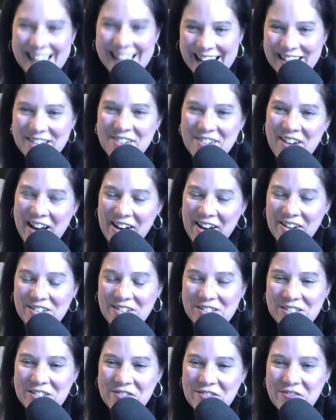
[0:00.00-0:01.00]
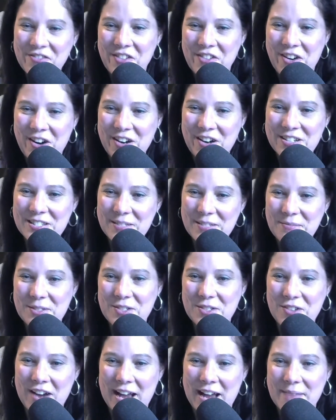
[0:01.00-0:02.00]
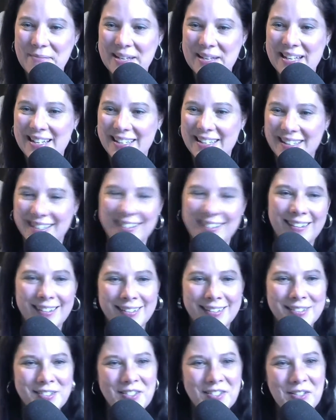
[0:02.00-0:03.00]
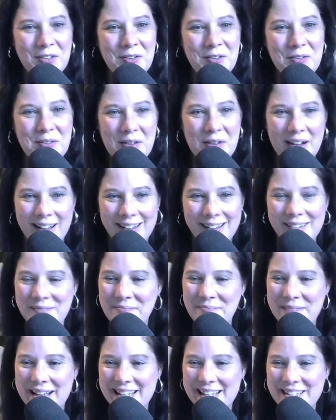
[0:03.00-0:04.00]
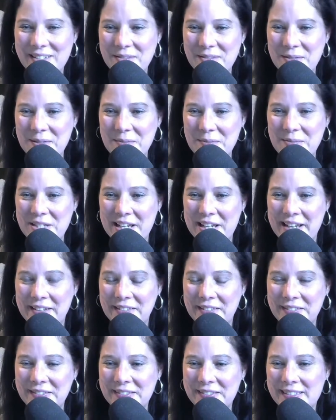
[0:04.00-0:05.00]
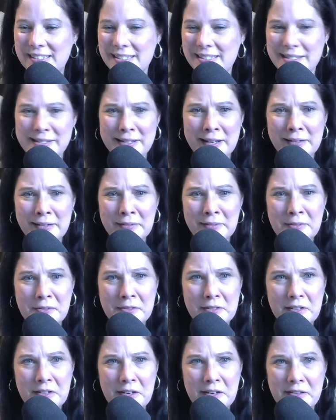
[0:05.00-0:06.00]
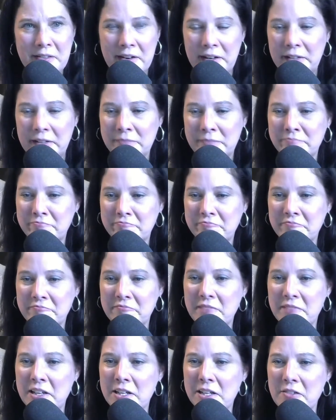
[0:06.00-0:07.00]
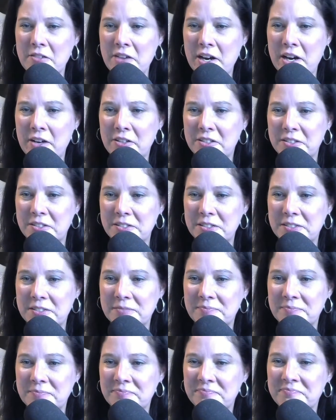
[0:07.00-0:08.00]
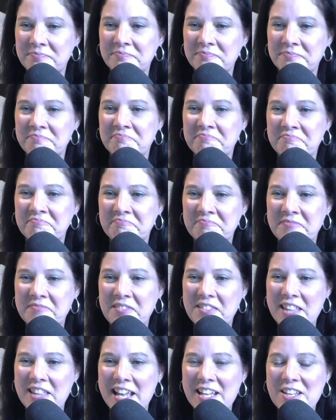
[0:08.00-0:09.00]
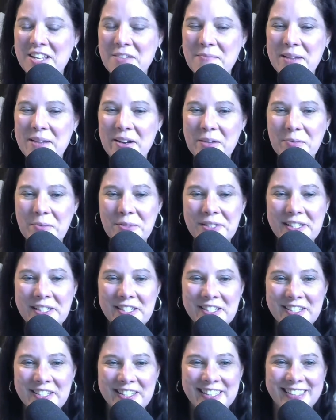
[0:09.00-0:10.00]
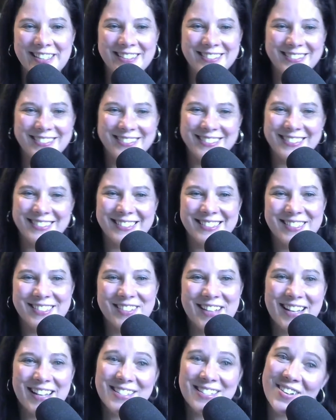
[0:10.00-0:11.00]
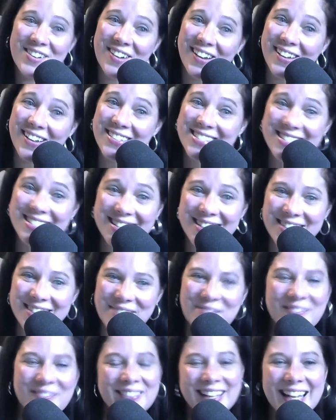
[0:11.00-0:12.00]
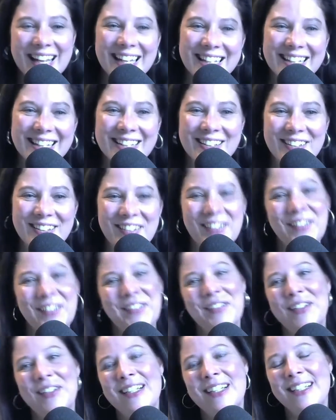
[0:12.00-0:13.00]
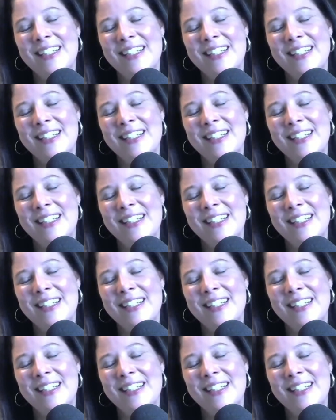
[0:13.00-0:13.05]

Thank you, Harold, for subscribing to uh, my YouTube channel. Just got a little alert there. Thank you, Harold. Thank you, Mary Patricia. You guys are awesome. Thank you.